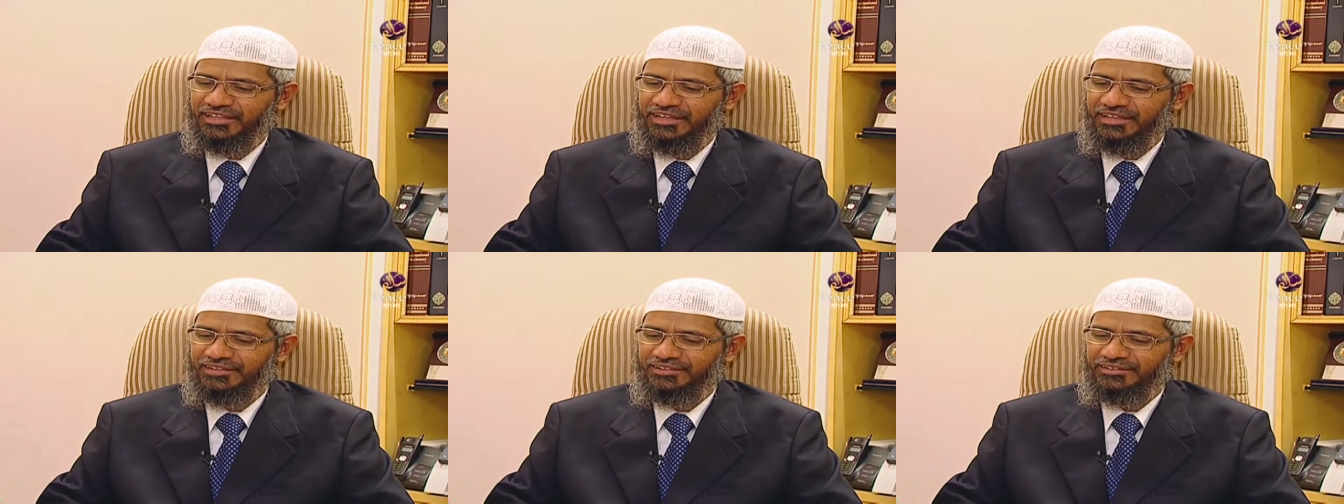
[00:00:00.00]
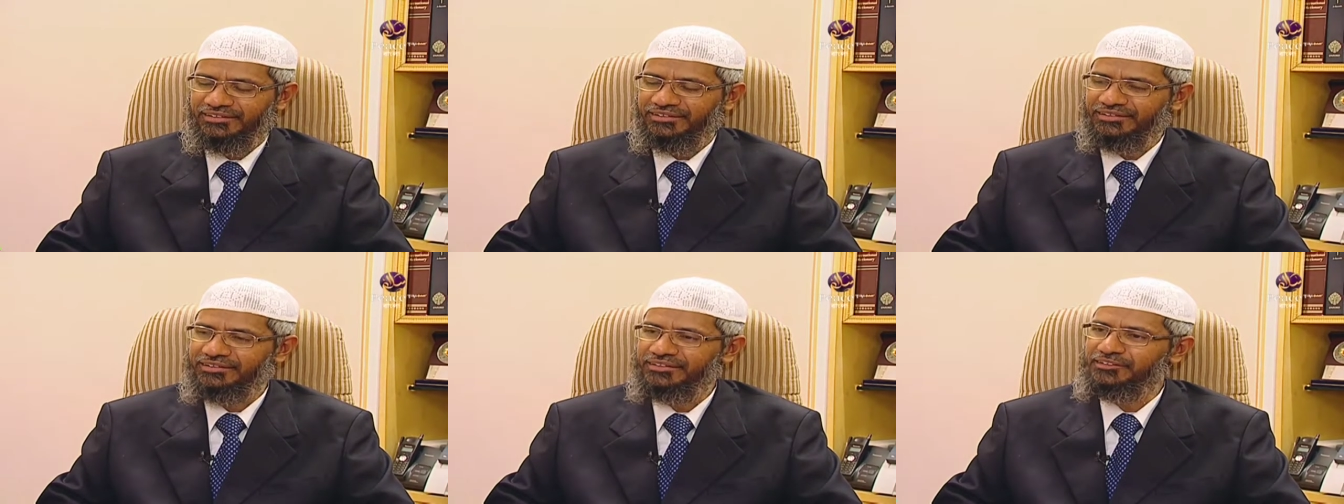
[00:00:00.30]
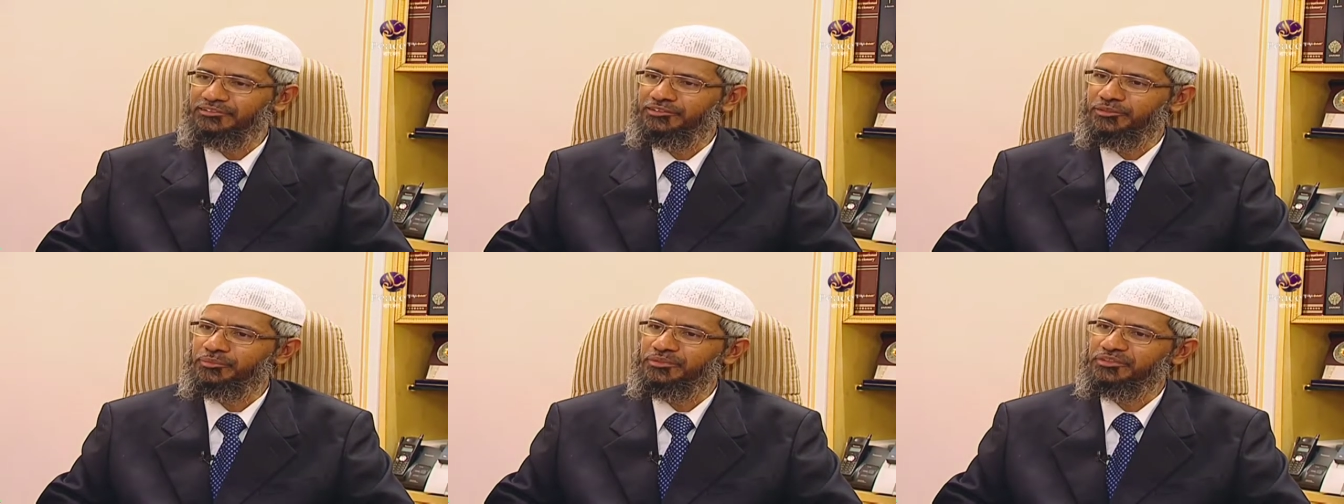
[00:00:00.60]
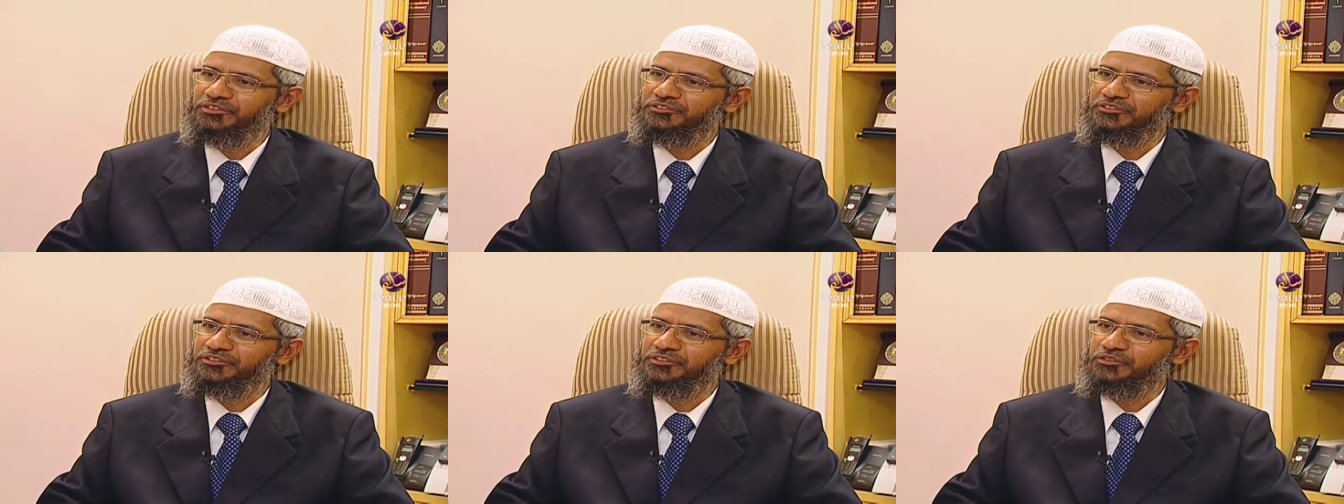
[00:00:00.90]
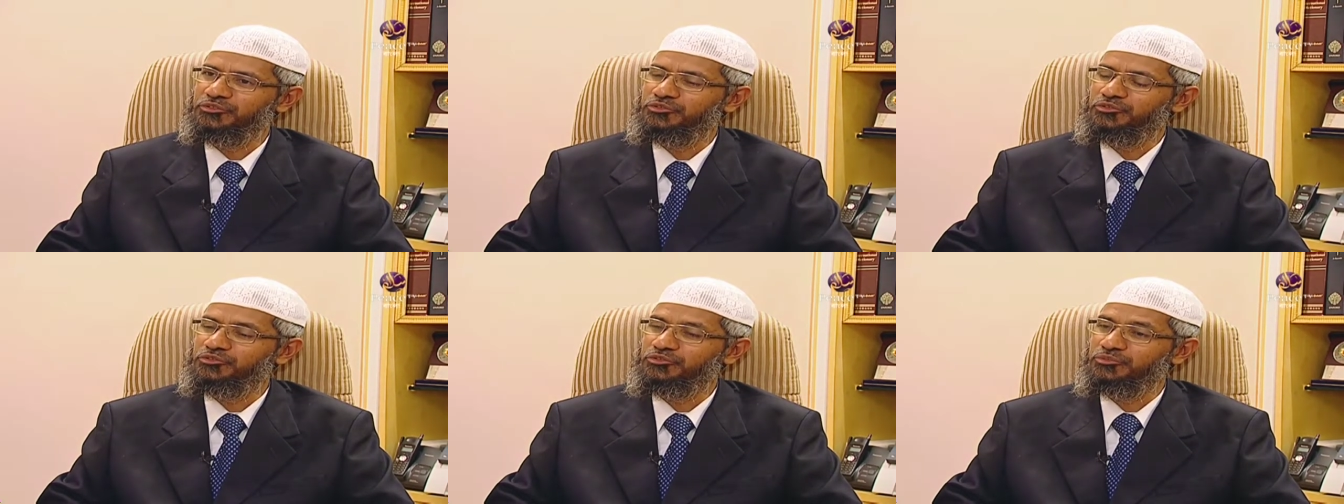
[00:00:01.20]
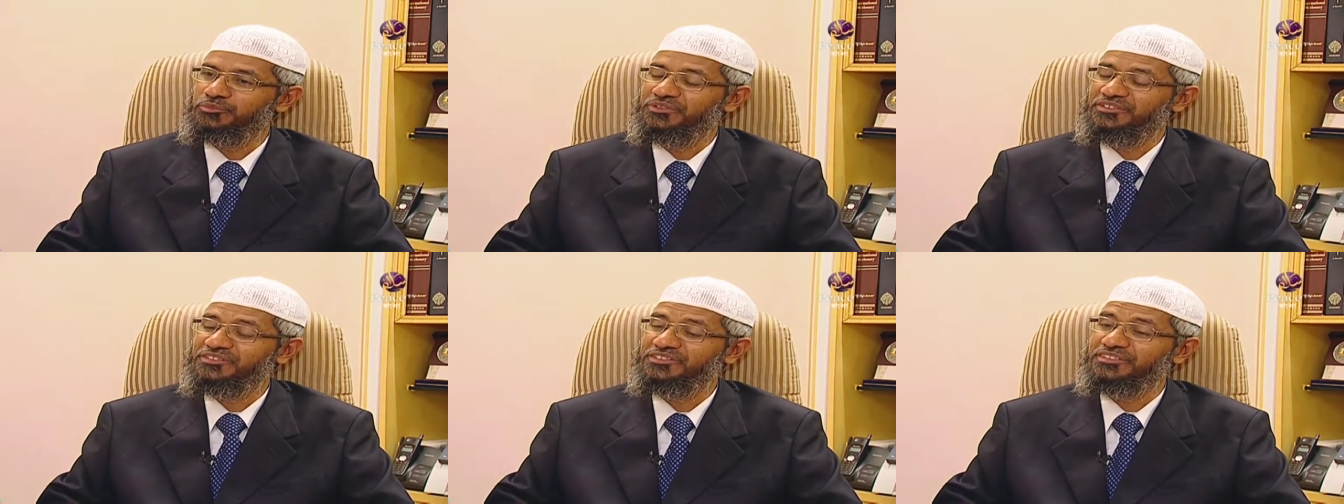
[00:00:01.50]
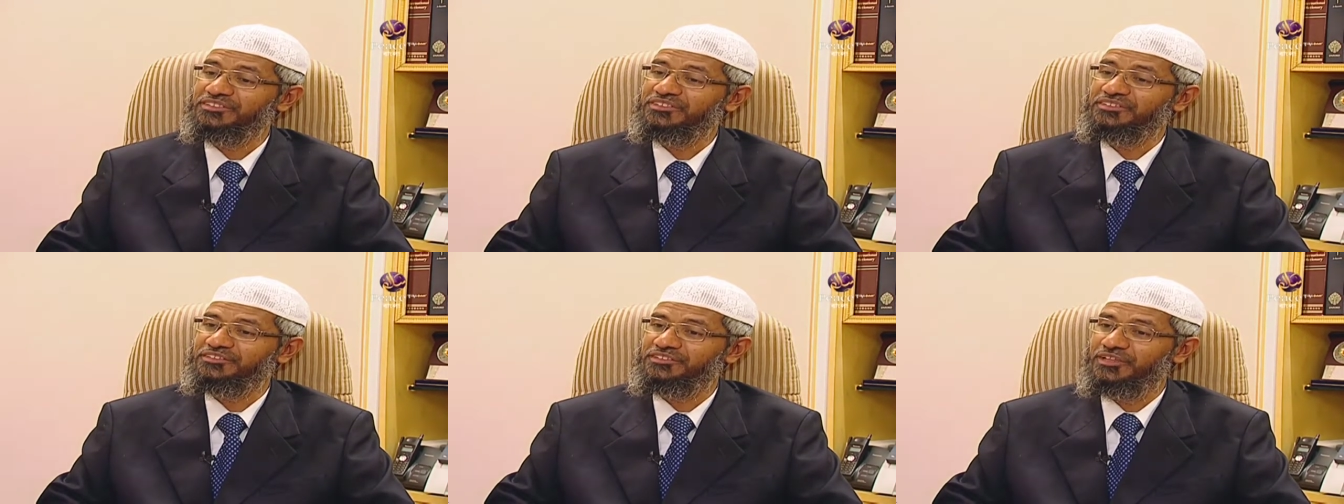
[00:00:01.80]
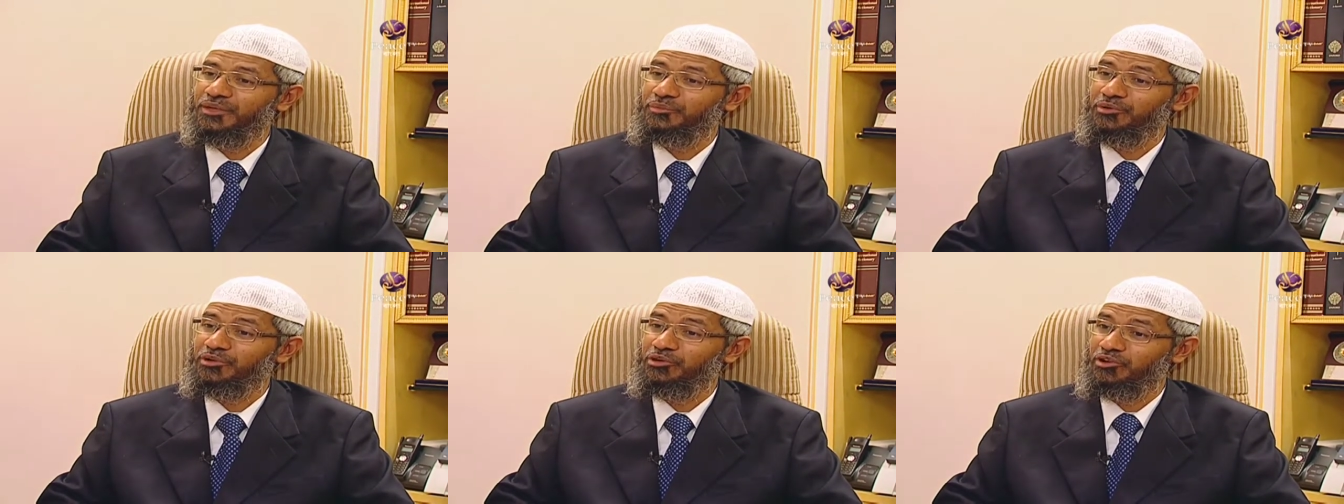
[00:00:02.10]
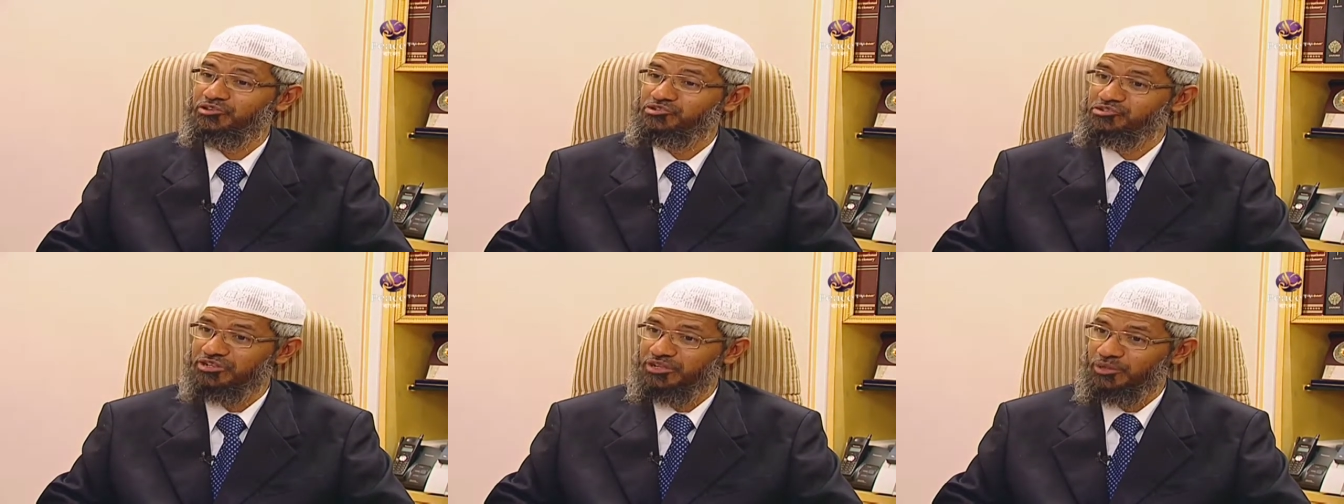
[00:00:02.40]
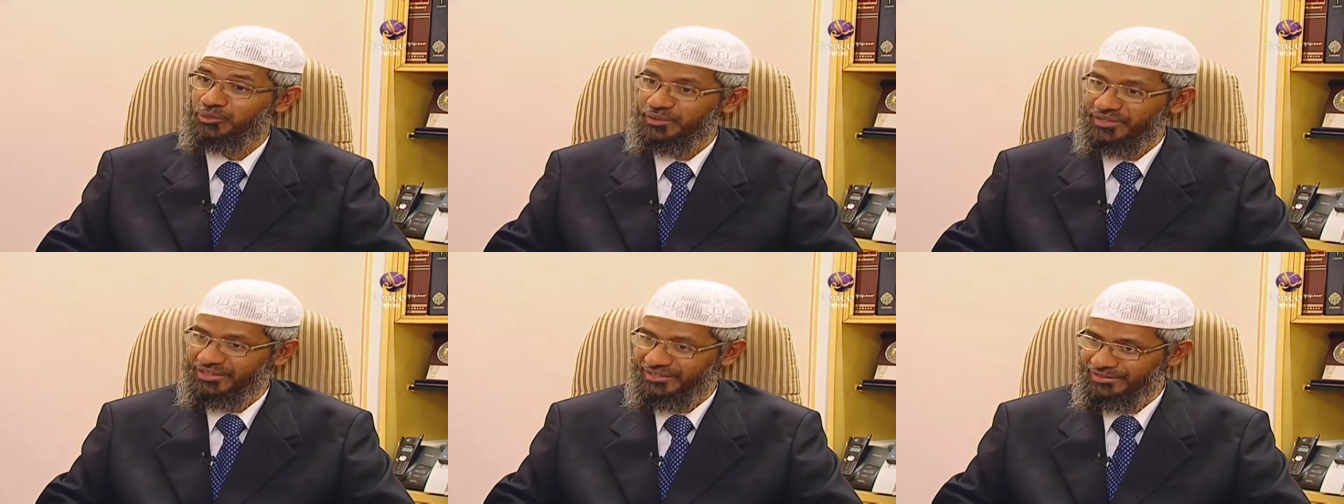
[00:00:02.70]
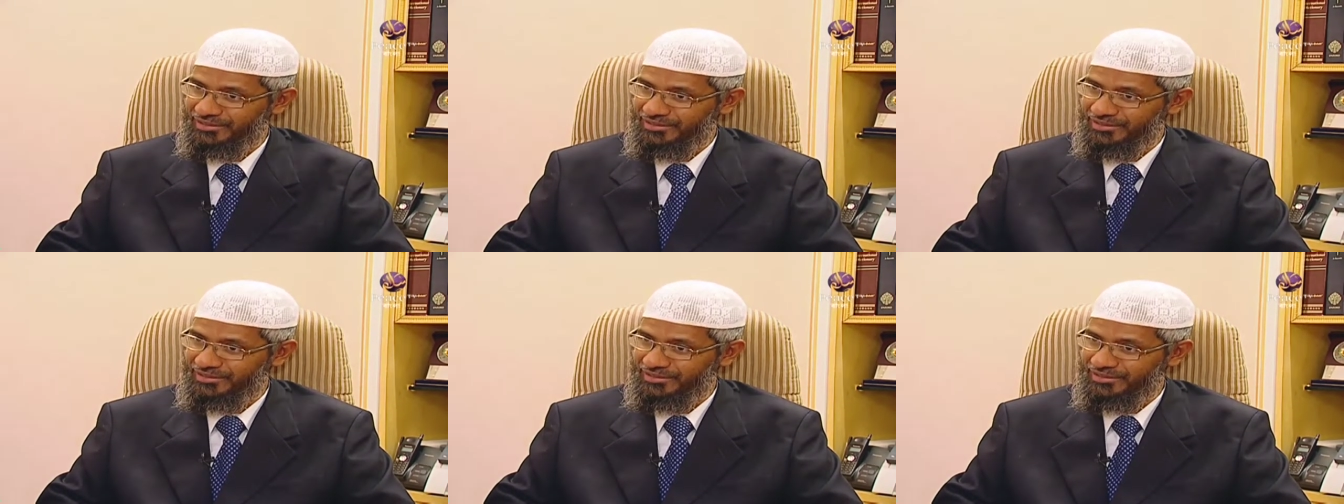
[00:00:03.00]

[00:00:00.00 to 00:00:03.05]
that he's a person who used to present Islam in a logical